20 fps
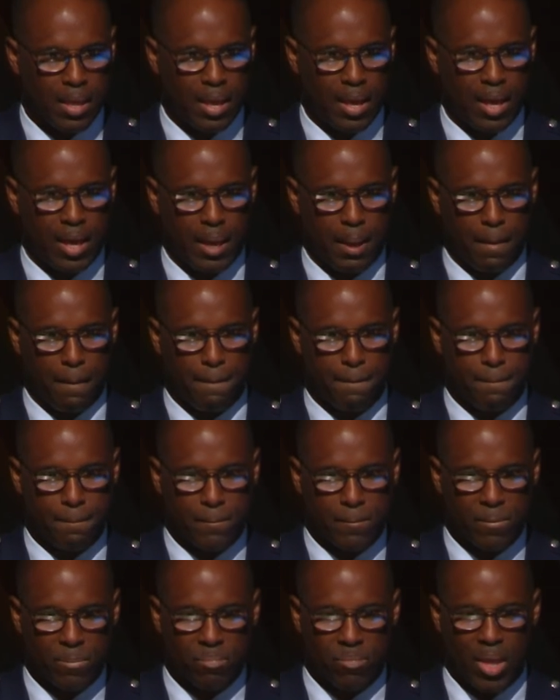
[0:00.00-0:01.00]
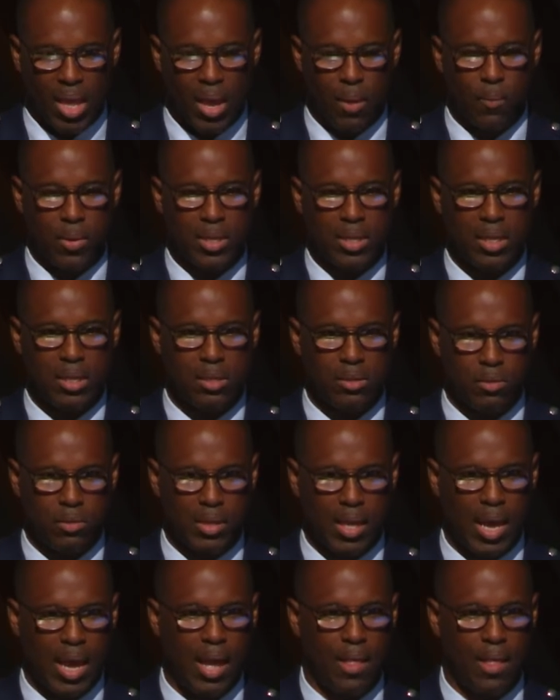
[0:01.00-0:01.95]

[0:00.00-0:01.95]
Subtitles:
And we need to do that.